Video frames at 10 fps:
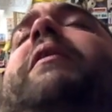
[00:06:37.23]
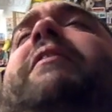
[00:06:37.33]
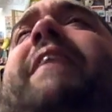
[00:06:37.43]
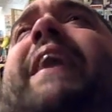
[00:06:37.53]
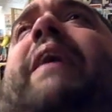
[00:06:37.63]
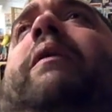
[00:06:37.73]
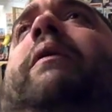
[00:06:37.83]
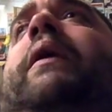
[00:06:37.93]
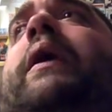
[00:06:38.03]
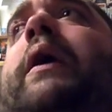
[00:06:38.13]
is
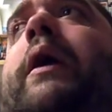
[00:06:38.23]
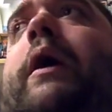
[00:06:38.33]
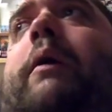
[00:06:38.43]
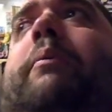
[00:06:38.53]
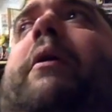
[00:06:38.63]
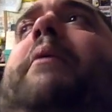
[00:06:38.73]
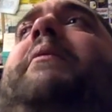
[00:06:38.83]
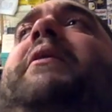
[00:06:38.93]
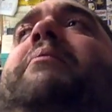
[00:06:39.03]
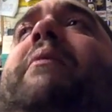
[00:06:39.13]
now a
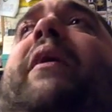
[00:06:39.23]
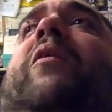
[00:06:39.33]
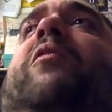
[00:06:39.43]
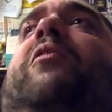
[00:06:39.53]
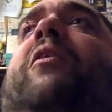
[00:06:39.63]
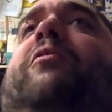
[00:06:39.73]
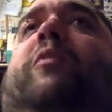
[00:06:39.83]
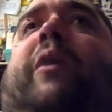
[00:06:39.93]
property of Microsoft,